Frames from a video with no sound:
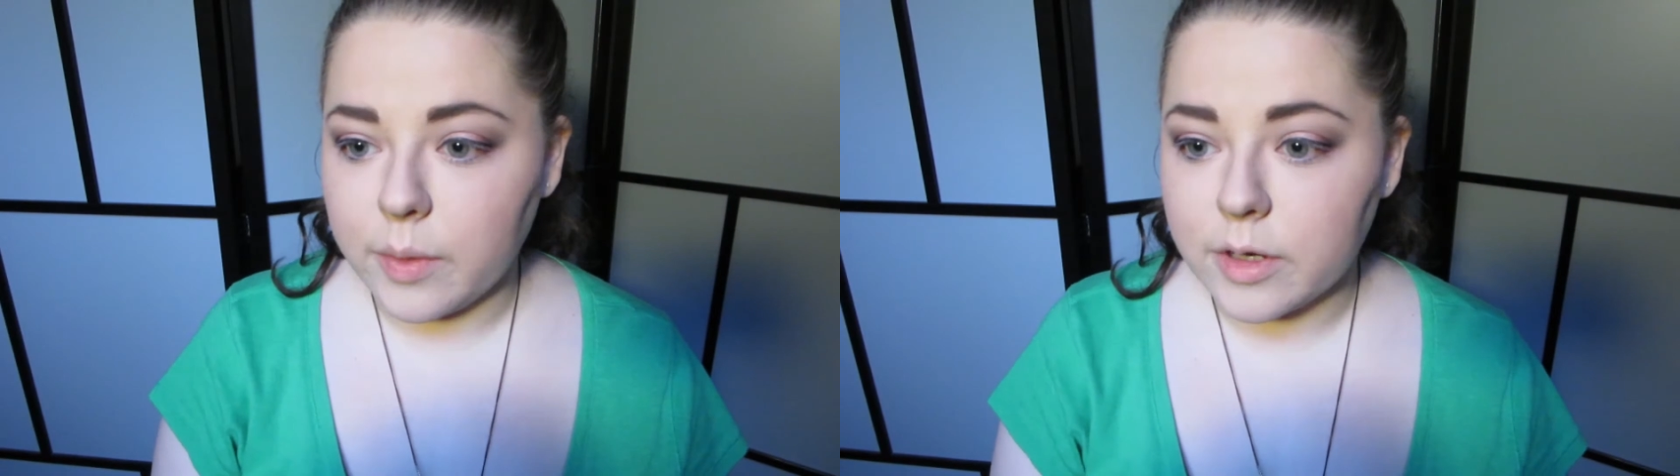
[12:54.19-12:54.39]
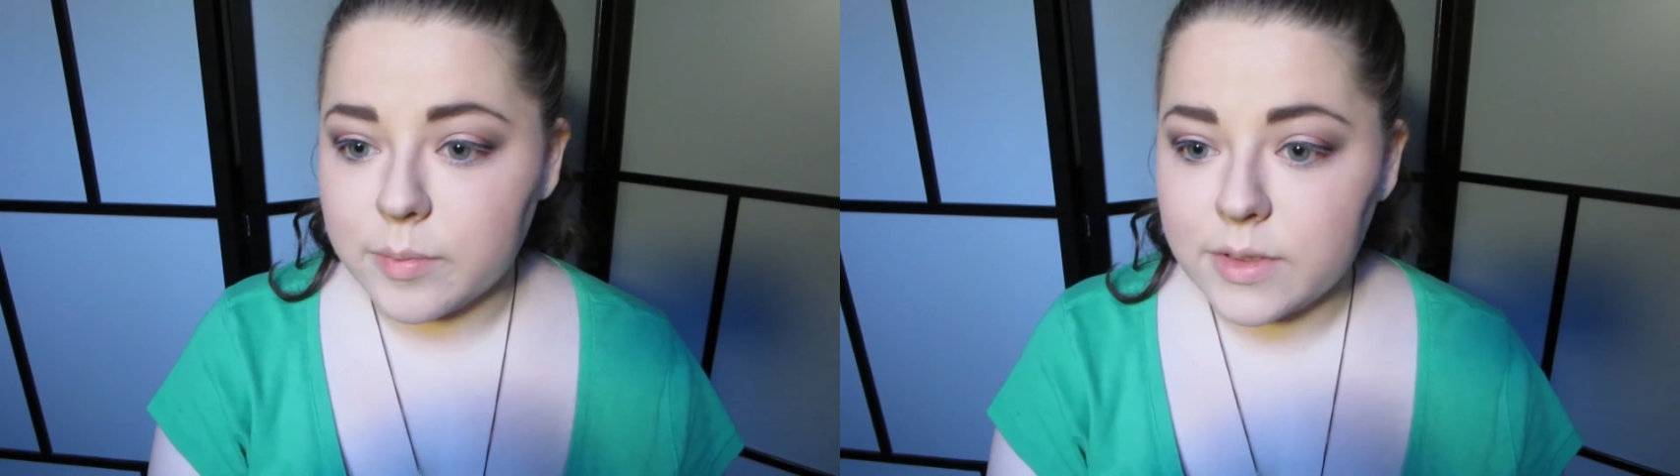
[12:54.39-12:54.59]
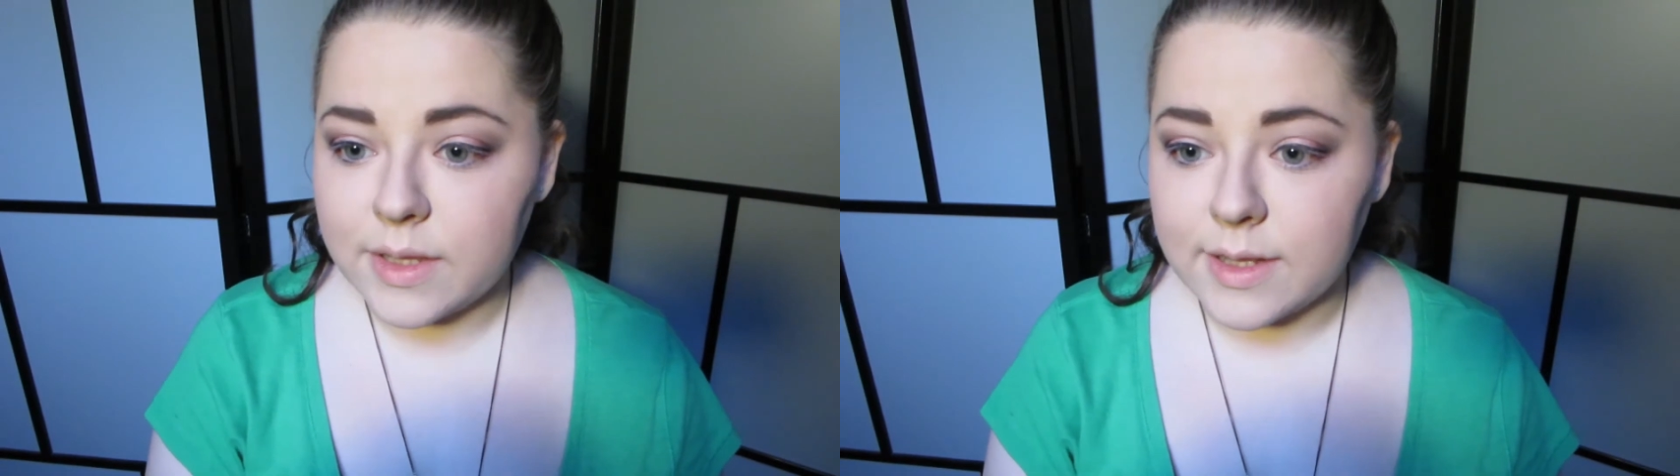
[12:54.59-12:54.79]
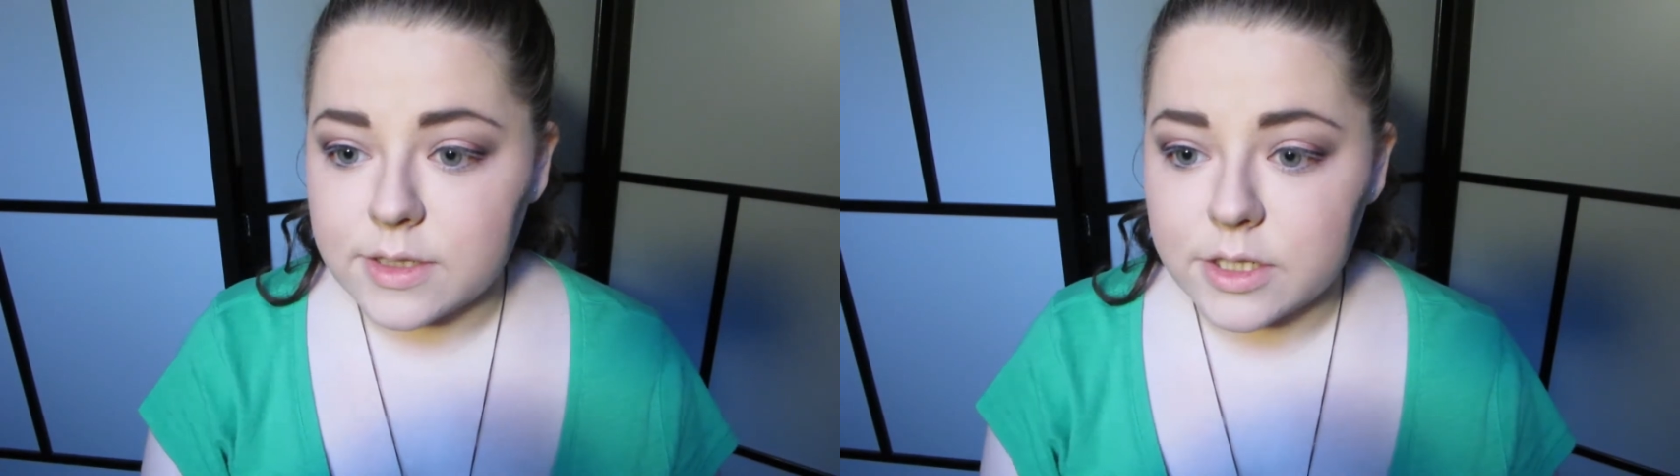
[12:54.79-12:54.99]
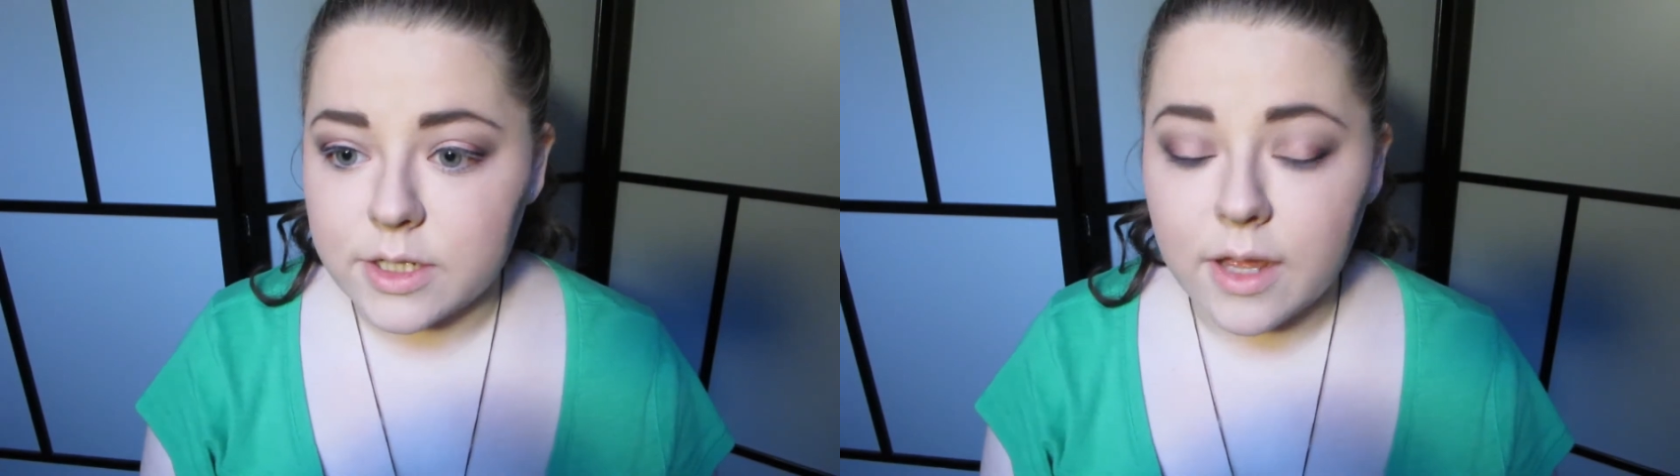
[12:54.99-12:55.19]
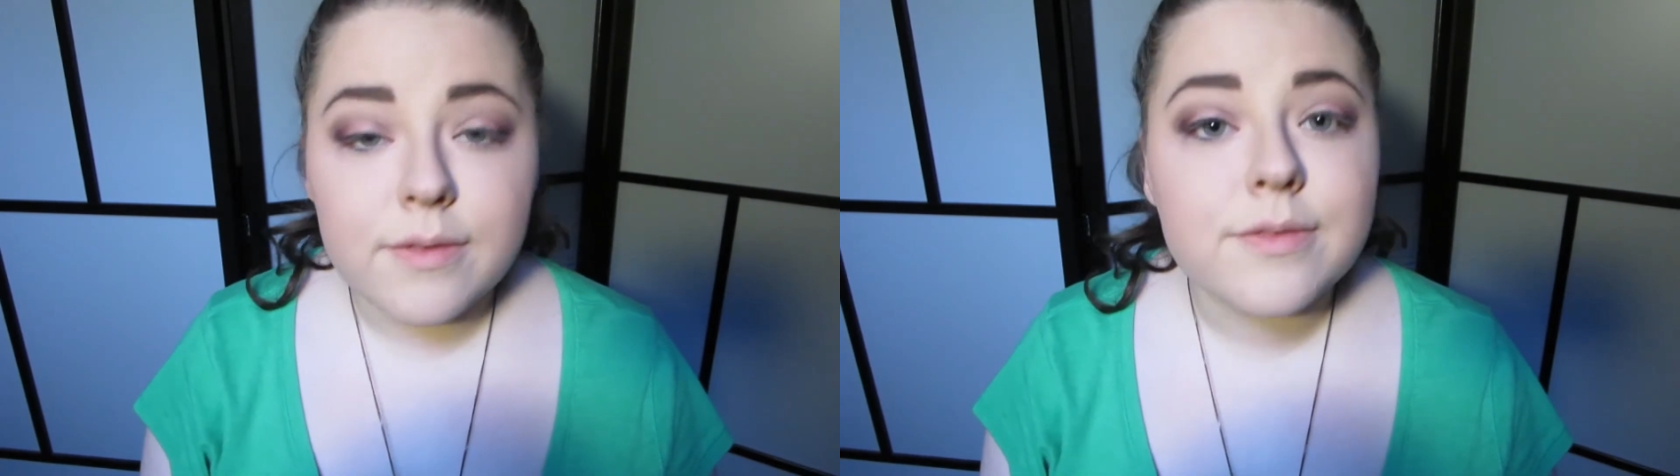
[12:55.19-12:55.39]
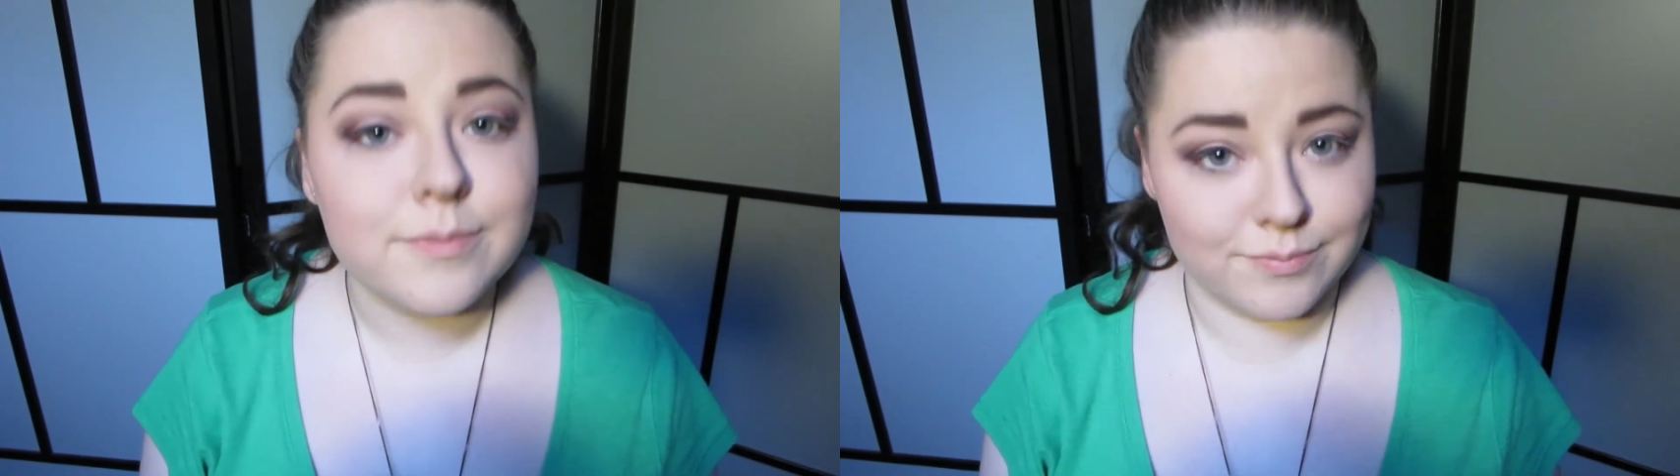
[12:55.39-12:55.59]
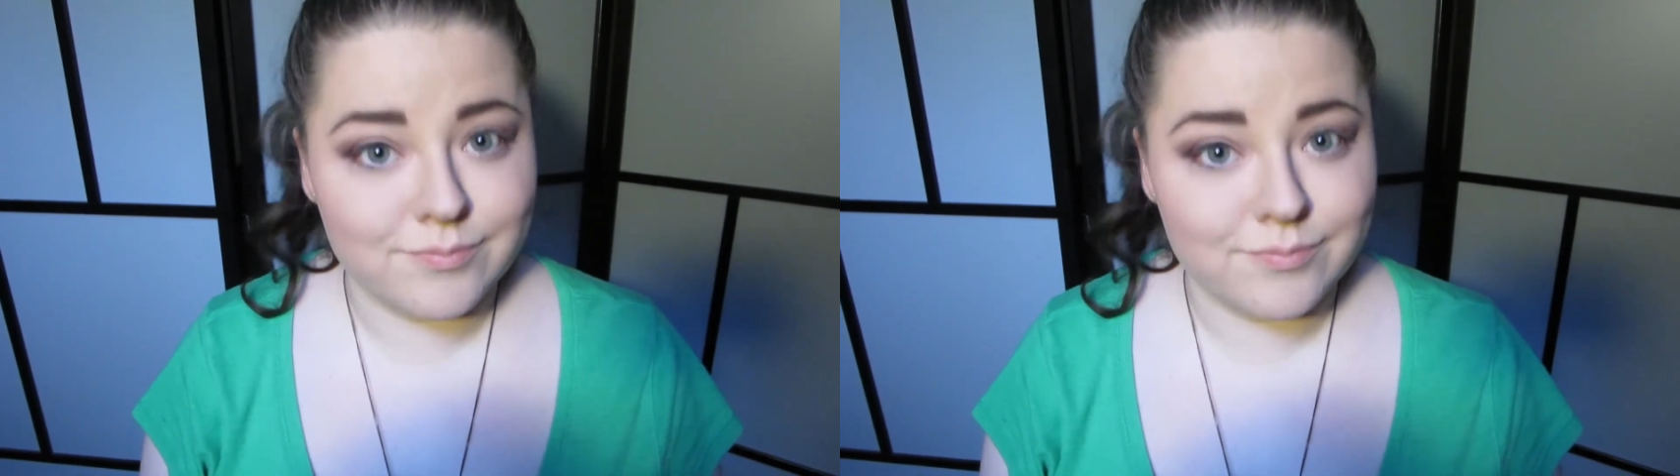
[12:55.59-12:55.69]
we're going to pretend that's good enough.